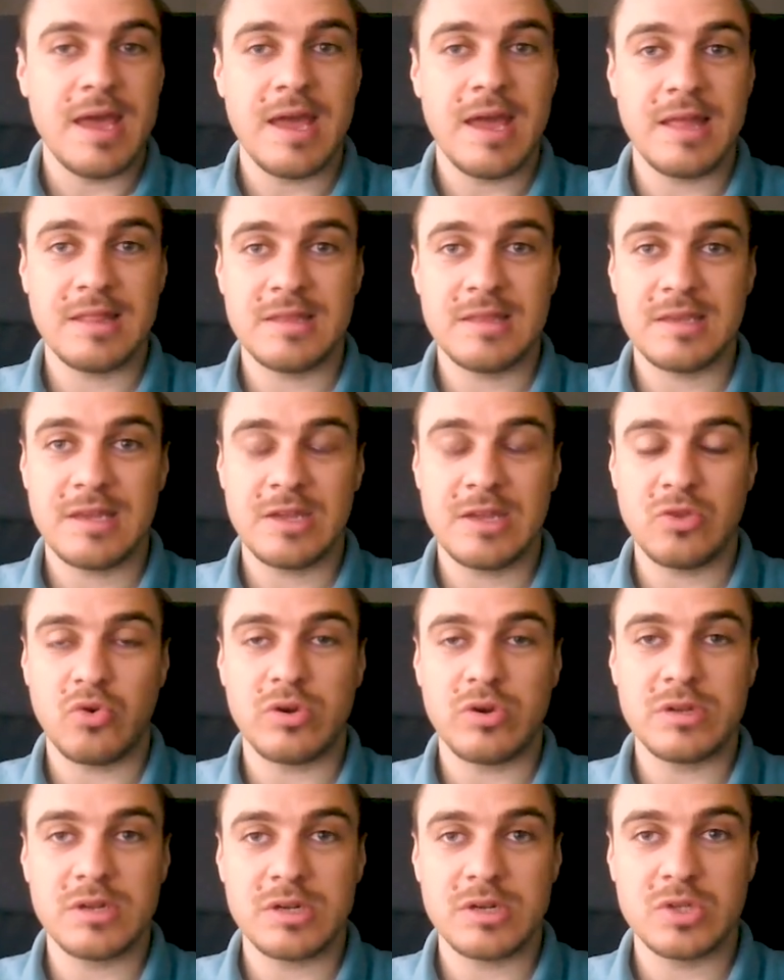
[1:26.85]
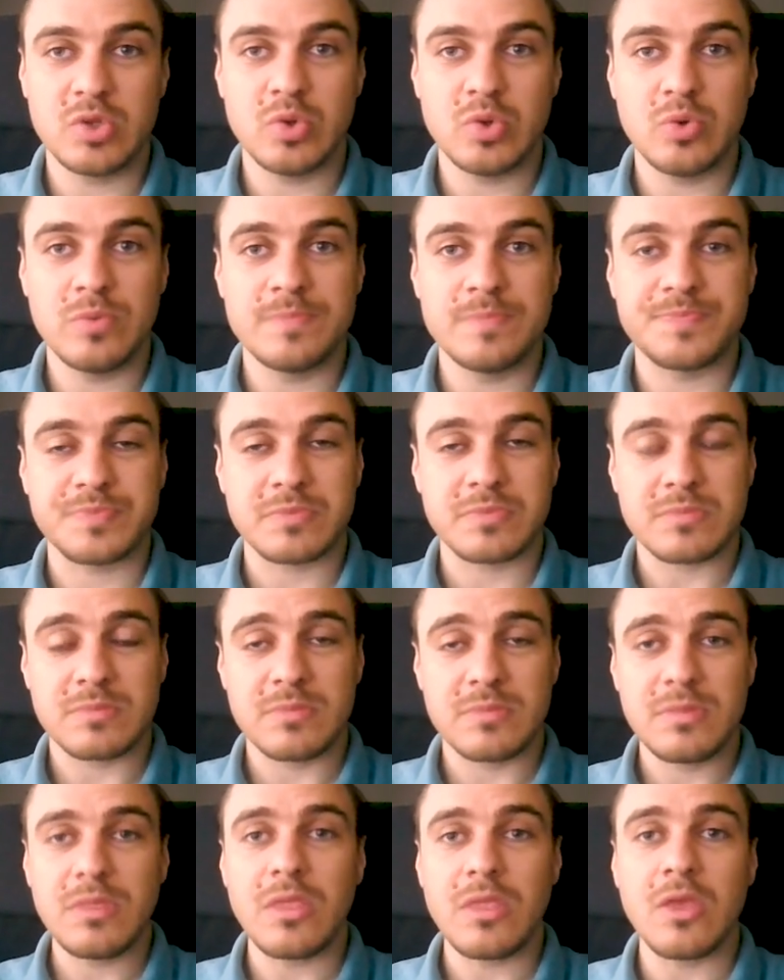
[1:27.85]
and in order to
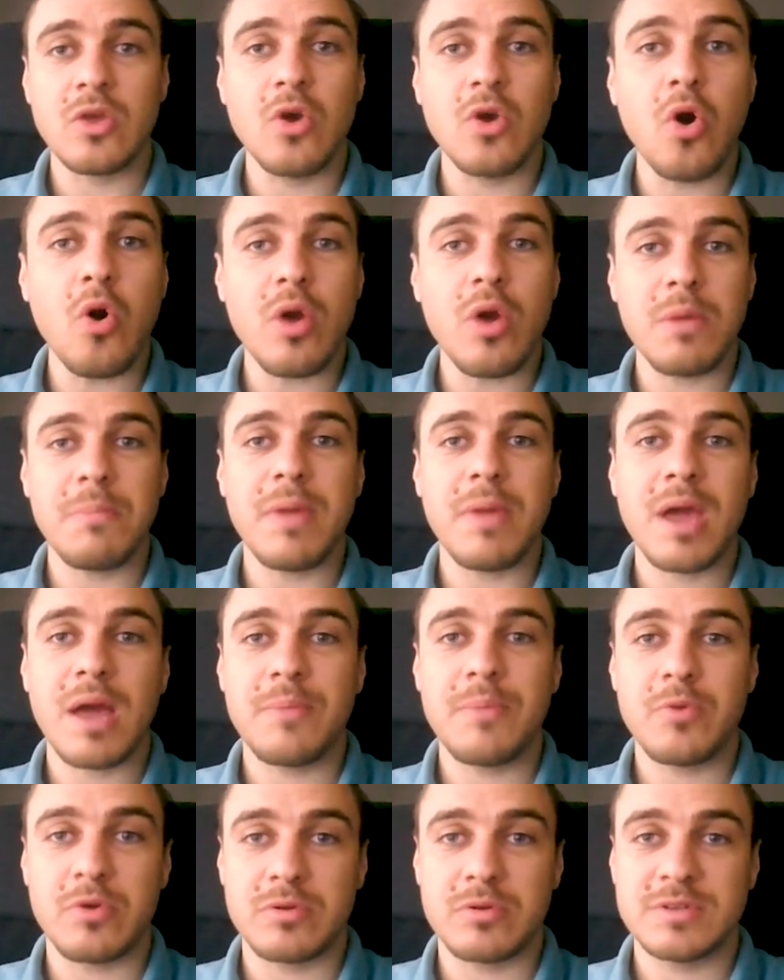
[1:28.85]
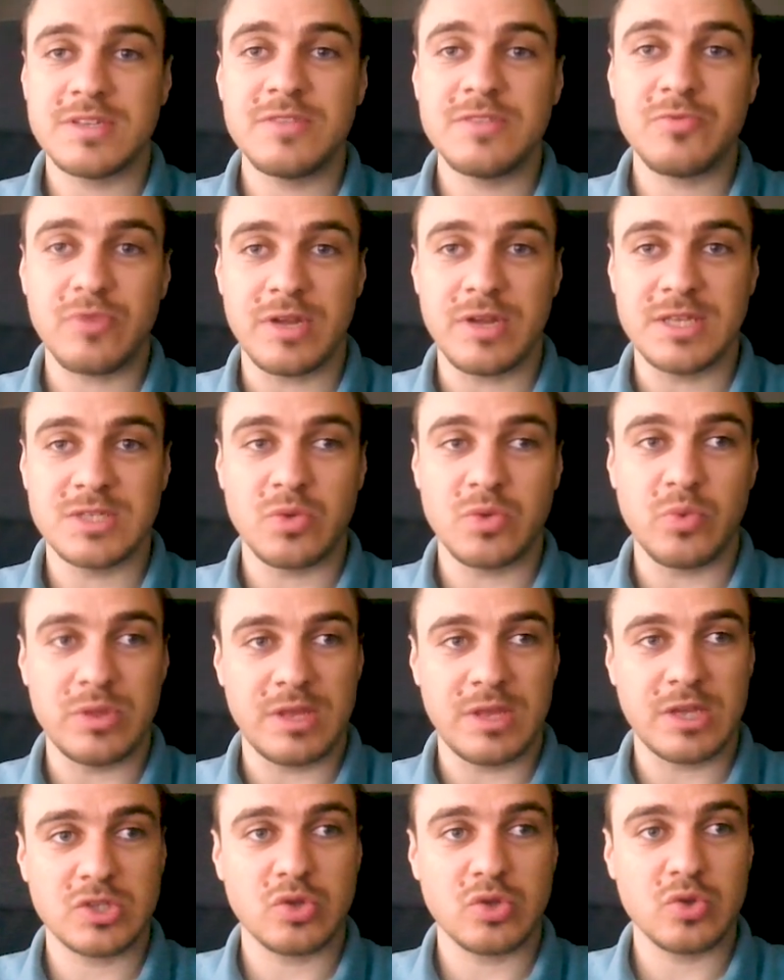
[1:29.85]
go and back up your seed phrase
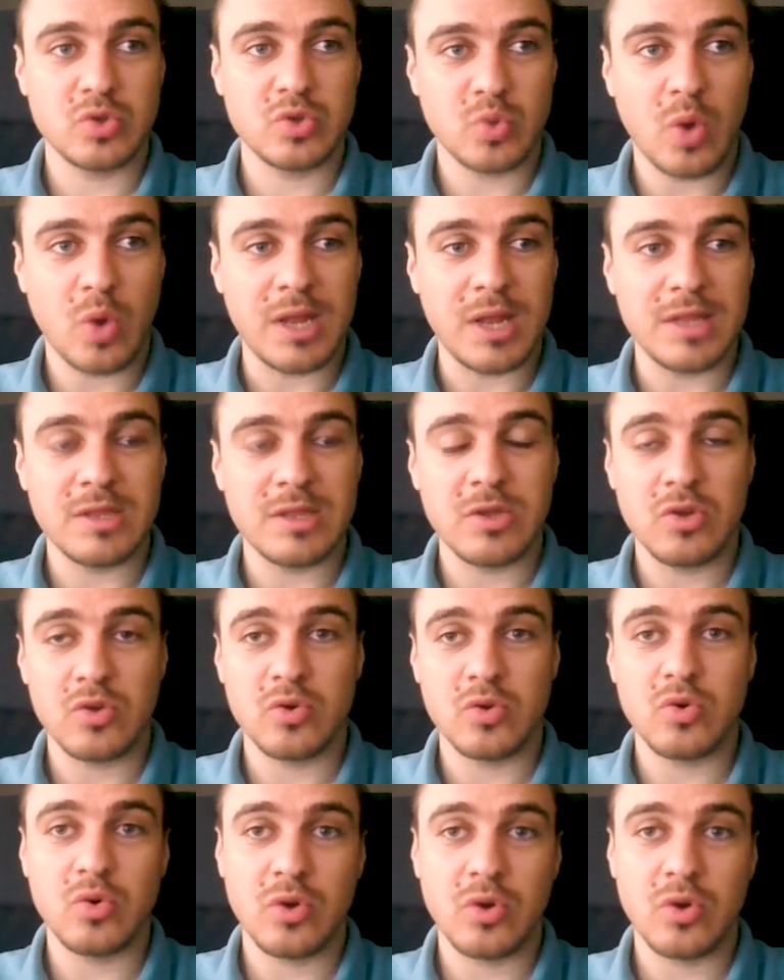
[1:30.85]
with Exodus wallet, you